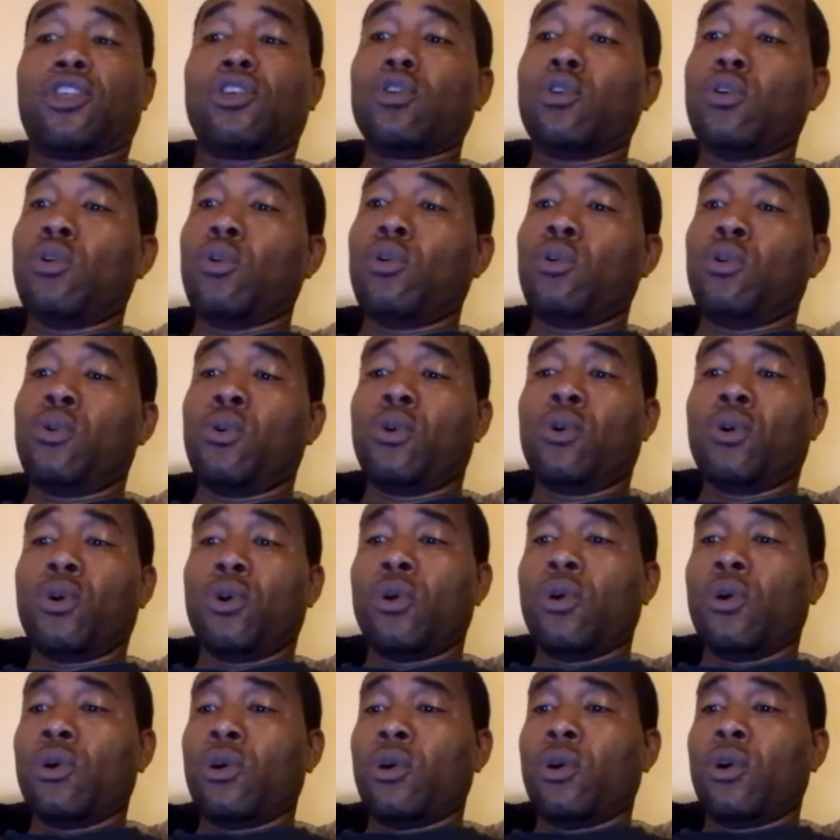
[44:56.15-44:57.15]

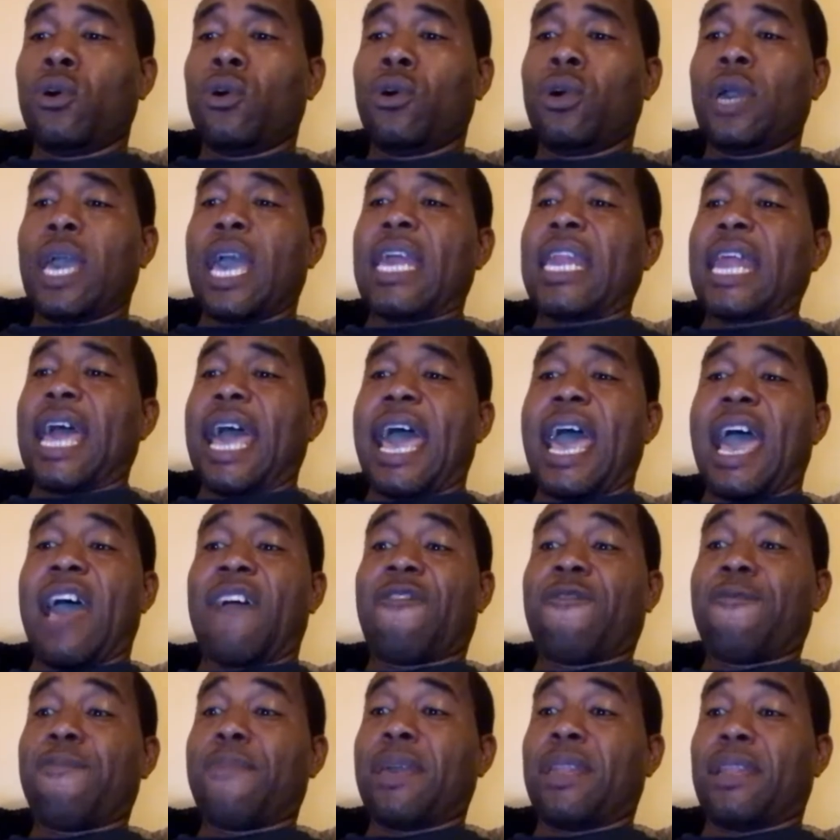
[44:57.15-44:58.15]

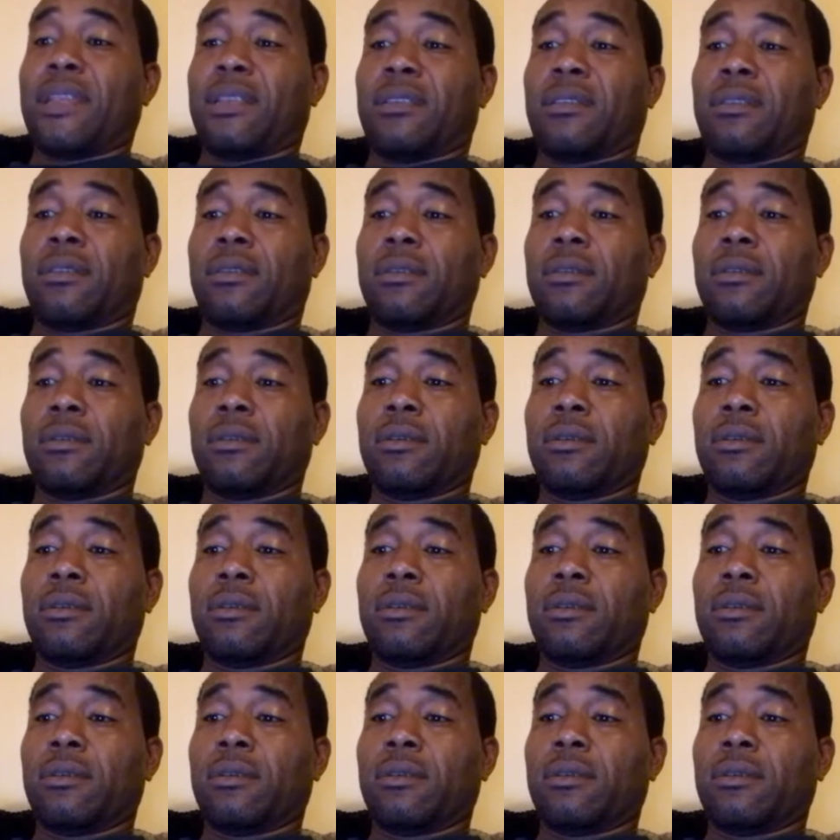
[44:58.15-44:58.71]
2.5 minutes